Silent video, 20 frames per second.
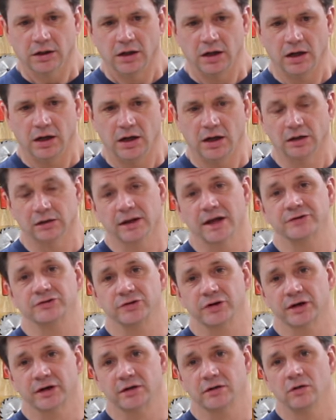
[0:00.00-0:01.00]
uh,
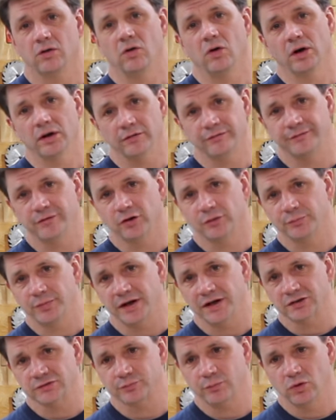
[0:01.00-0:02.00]
electric oil-filled
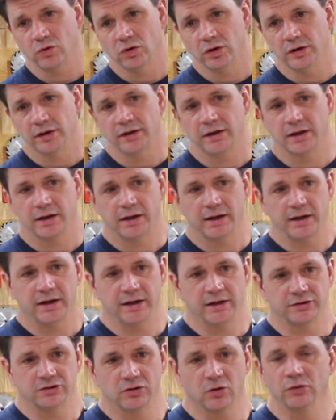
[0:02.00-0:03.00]
baseboard
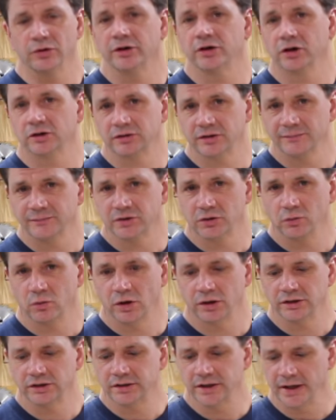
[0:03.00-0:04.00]
it's only hooked up to
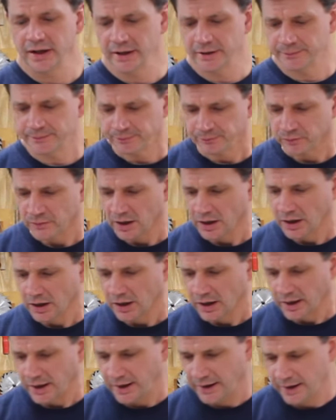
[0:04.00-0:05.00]
110
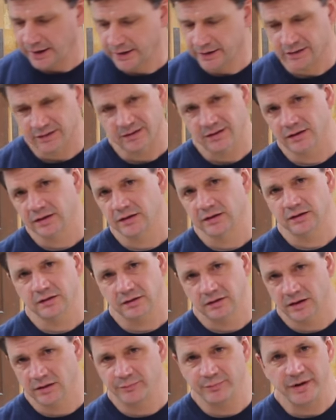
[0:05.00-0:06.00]
and it,
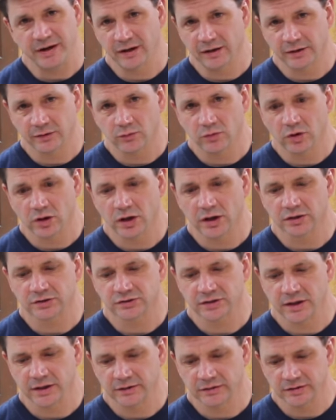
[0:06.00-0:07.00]
it barely
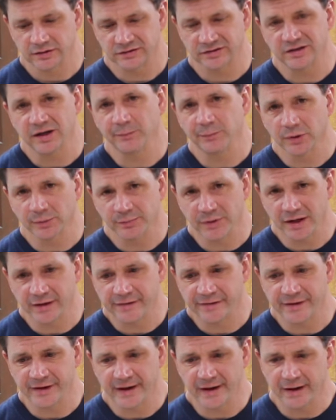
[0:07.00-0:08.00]
works. And to
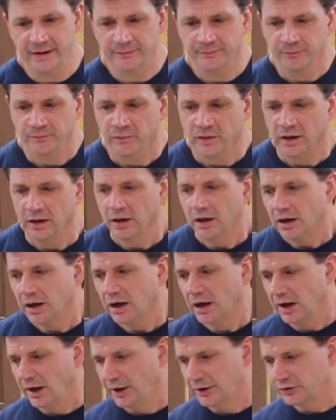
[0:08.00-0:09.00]
supplement that,
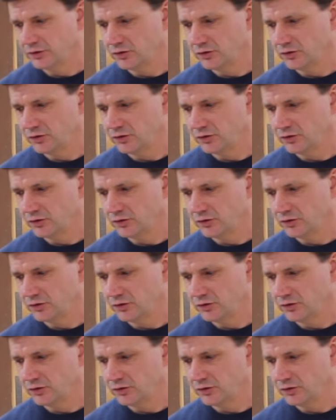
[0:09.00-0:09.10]
I